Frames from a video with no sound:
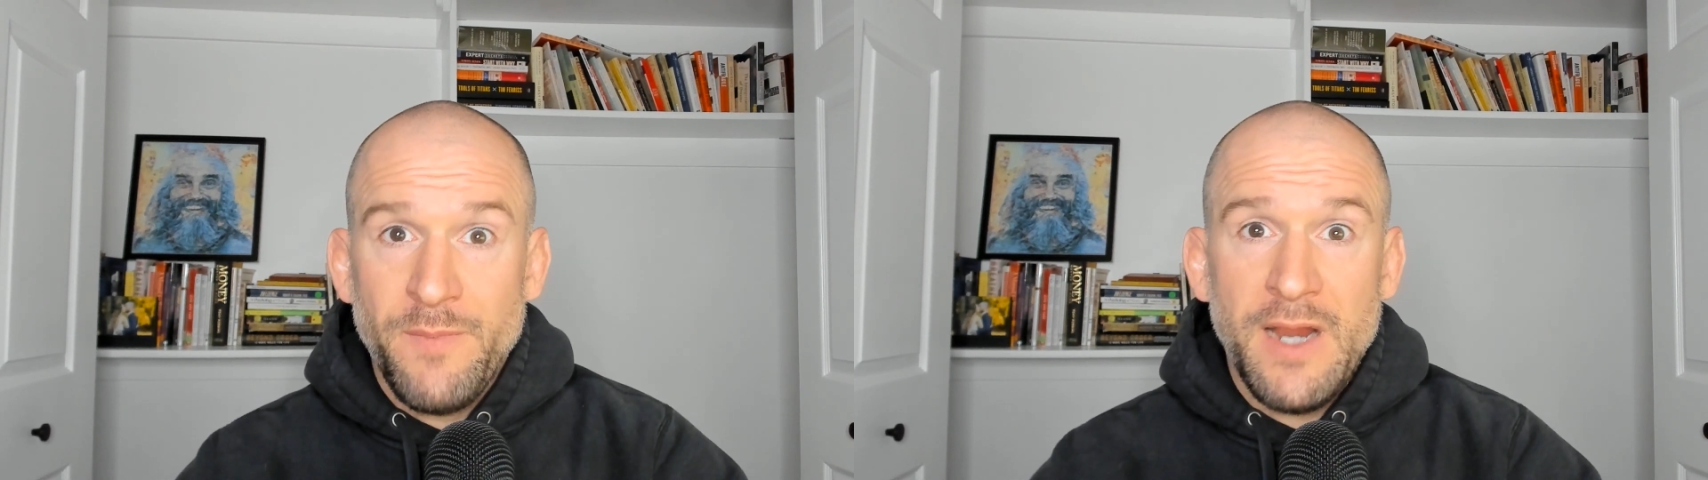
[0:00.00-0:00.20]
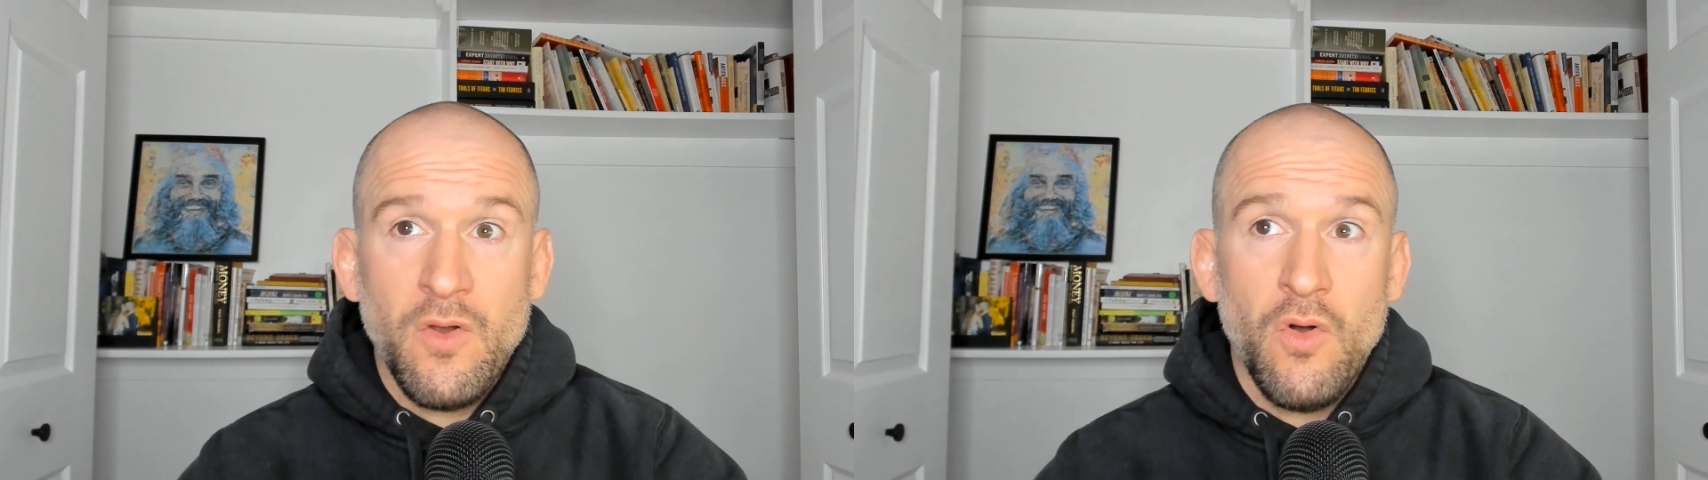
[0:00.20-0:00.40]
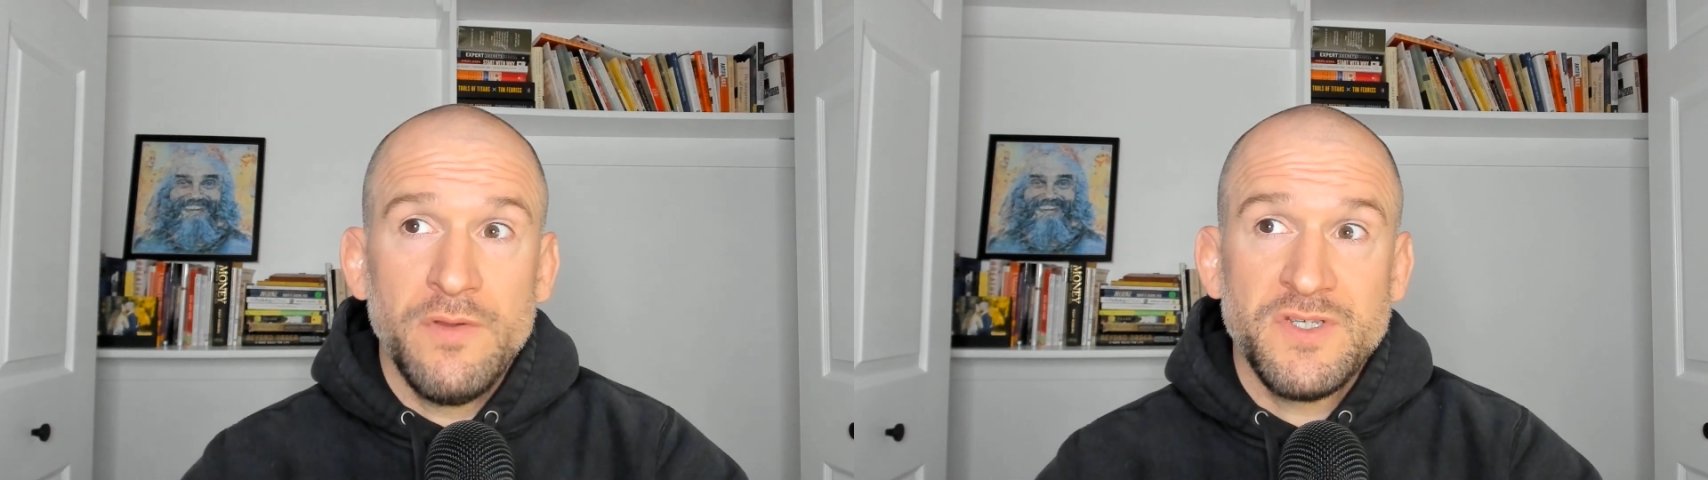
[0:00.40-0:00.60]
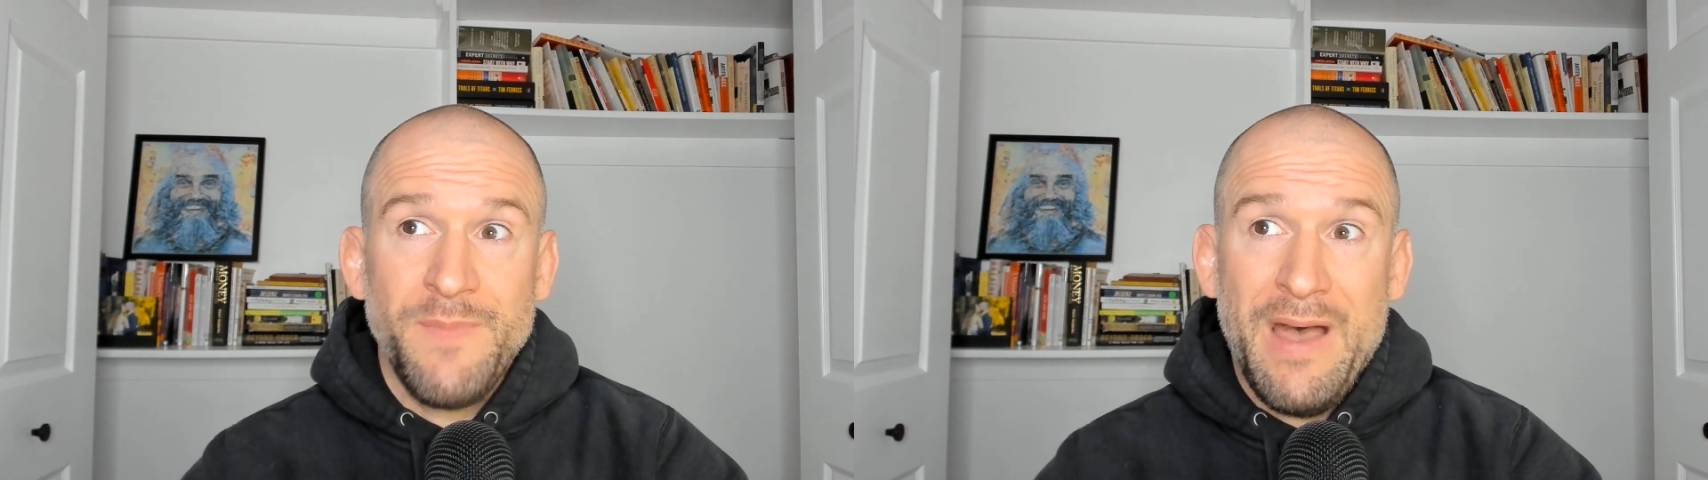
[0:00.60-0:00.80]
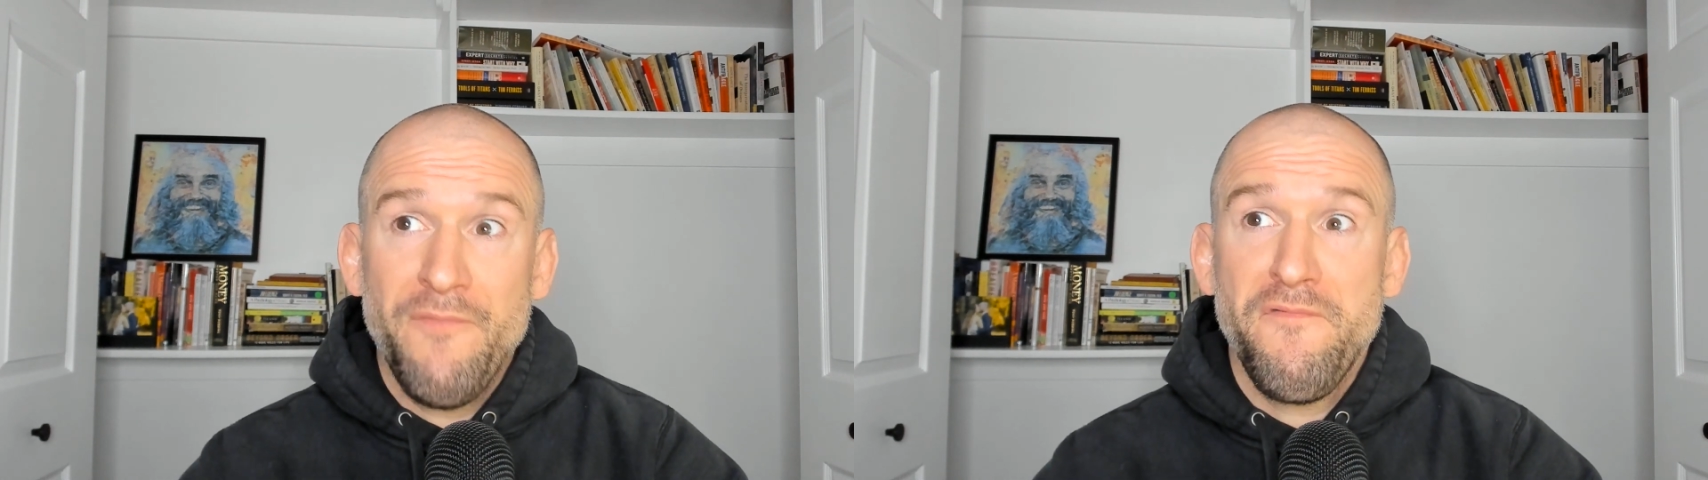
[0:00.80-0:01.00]
My goal is
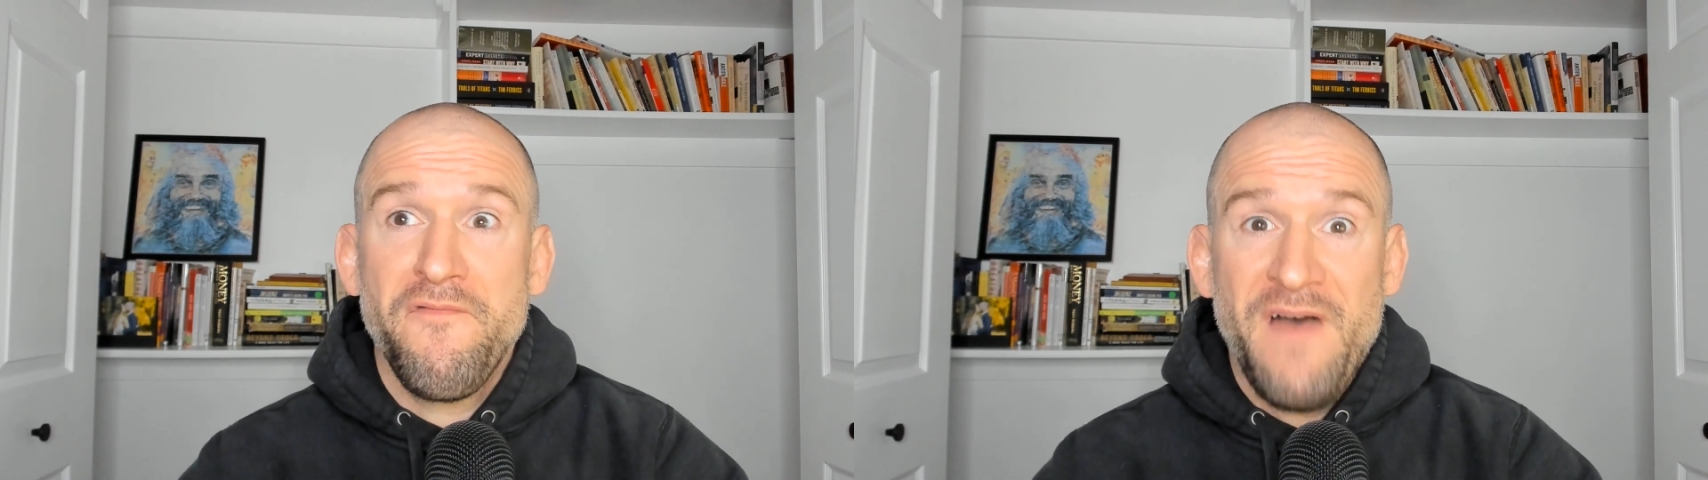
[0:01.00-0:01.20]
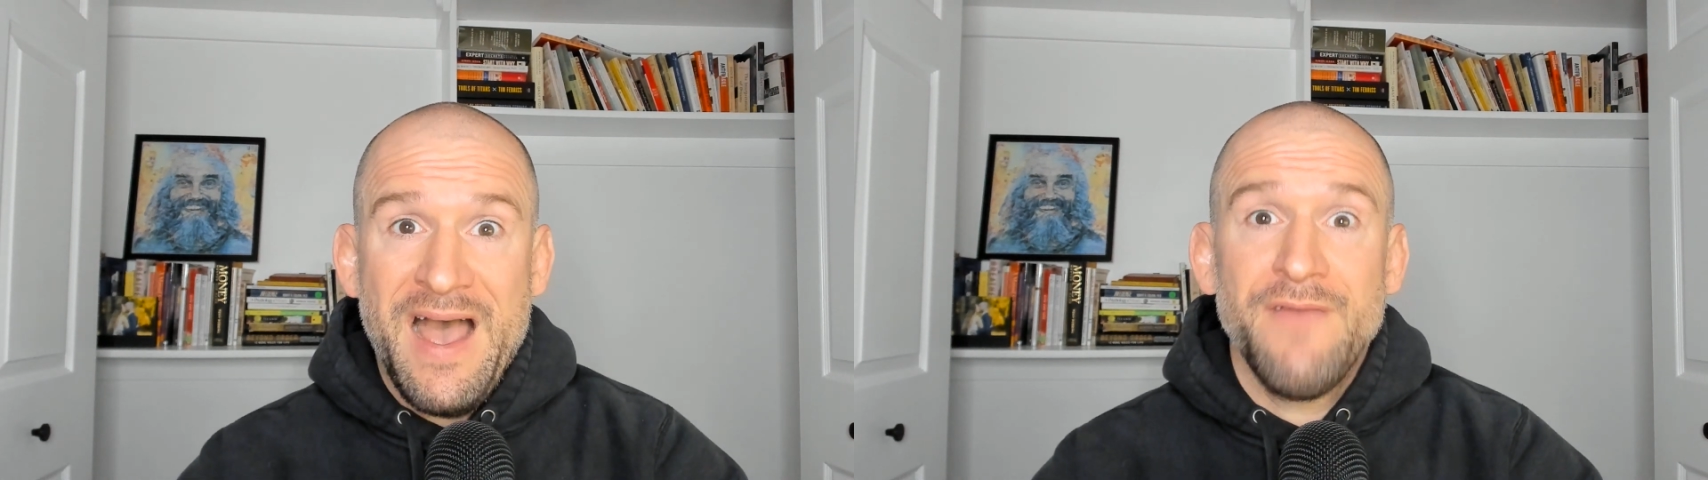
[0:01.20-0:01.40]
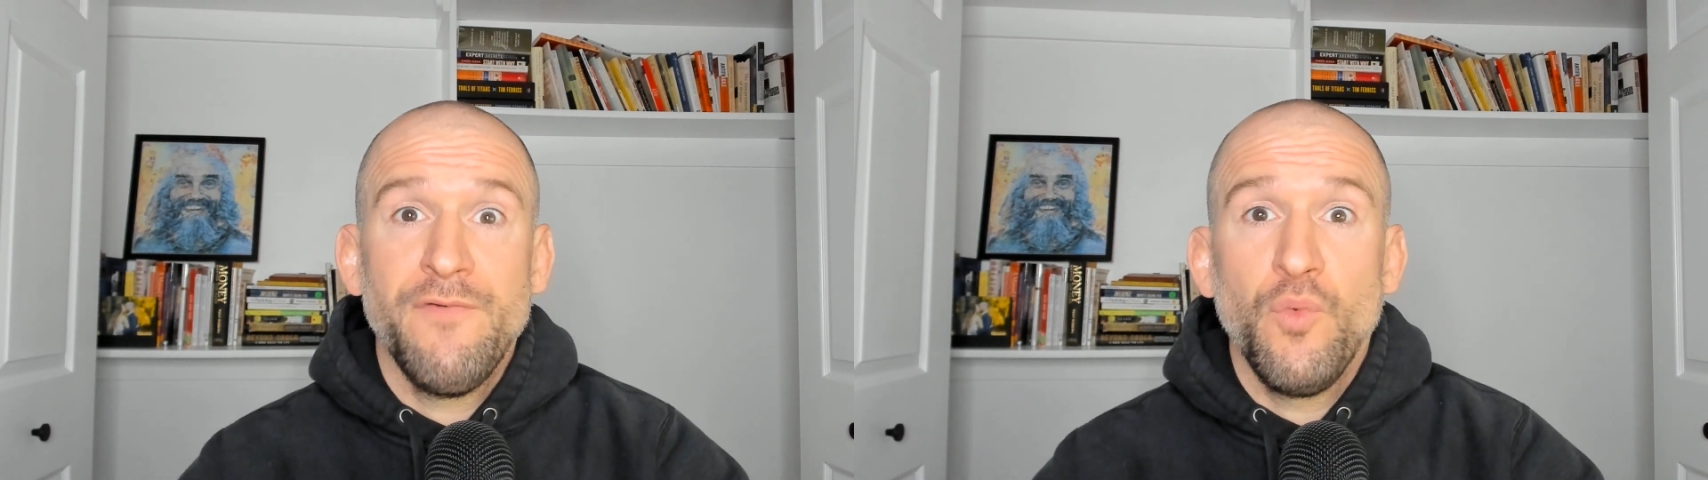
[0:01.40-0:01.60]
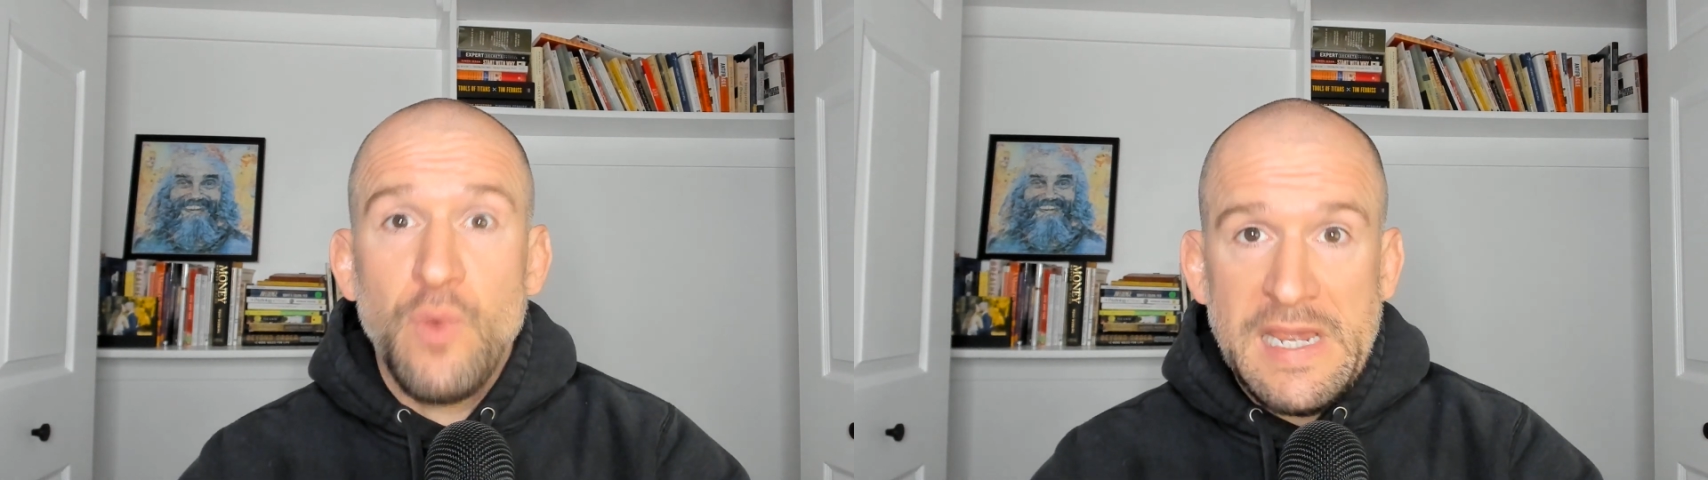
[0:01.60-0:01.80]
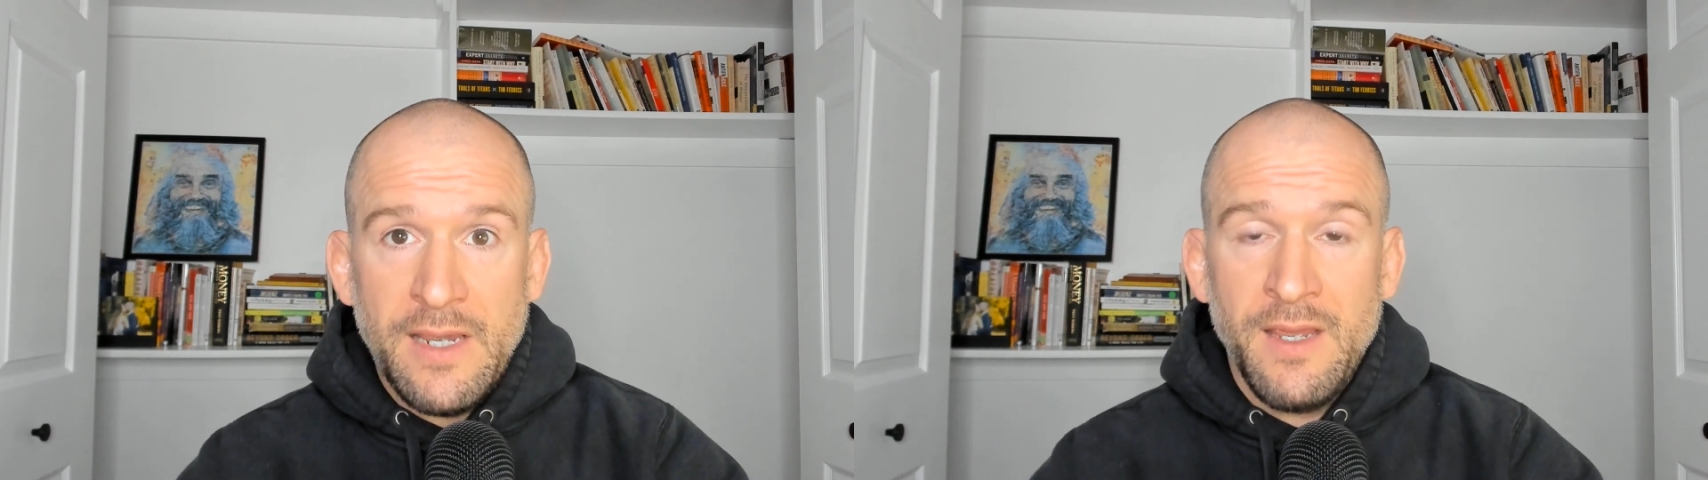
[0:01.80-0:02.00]
about 5 a
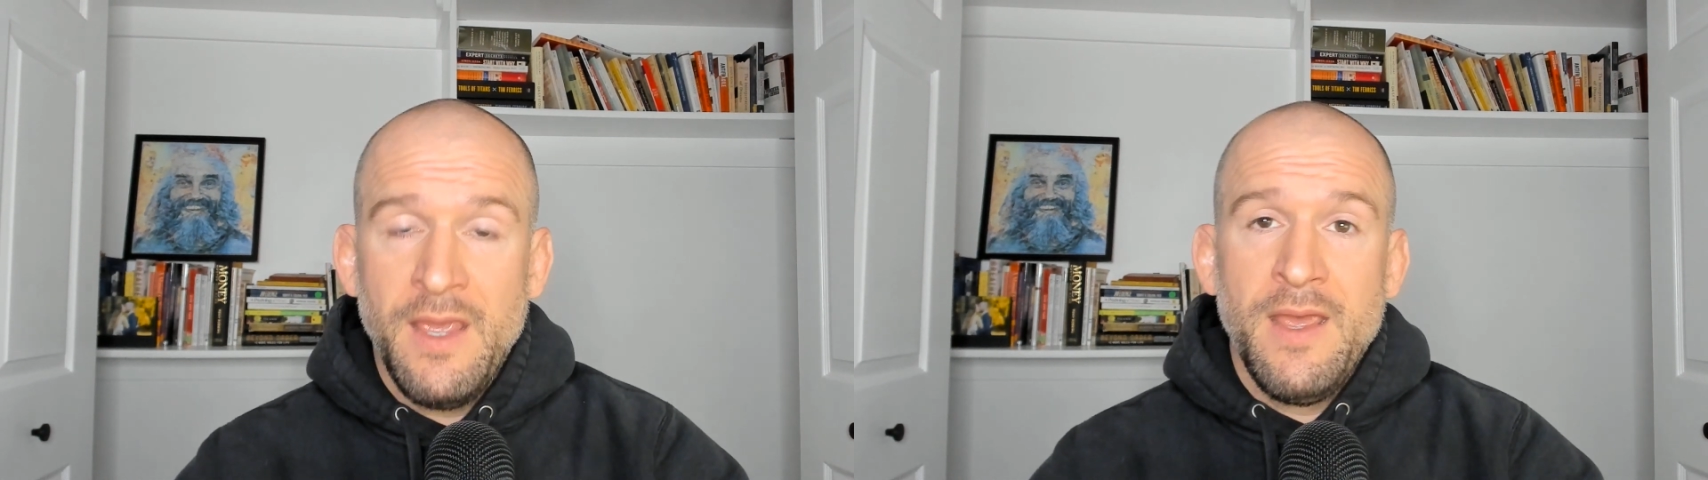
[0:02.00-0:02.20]
week.